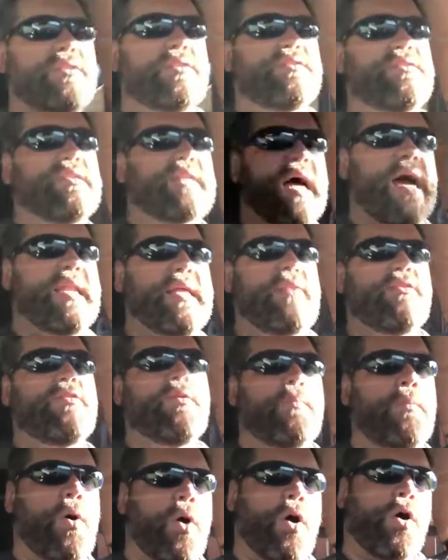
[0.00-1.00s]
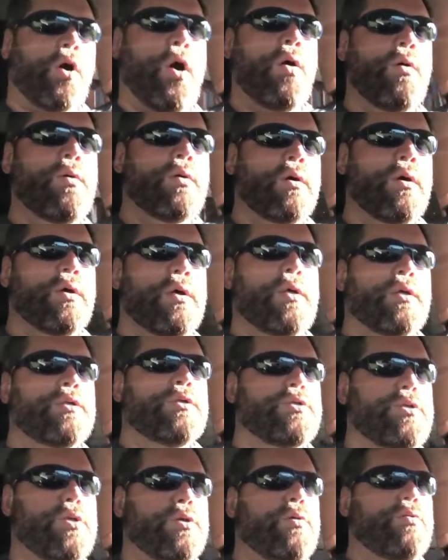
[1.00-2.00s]
to Cincinnati tomorrow
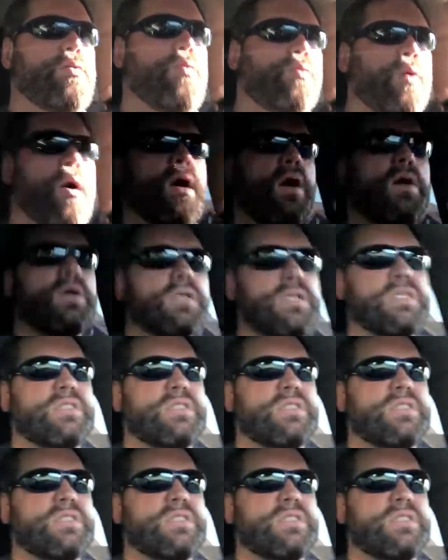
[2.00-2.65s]
to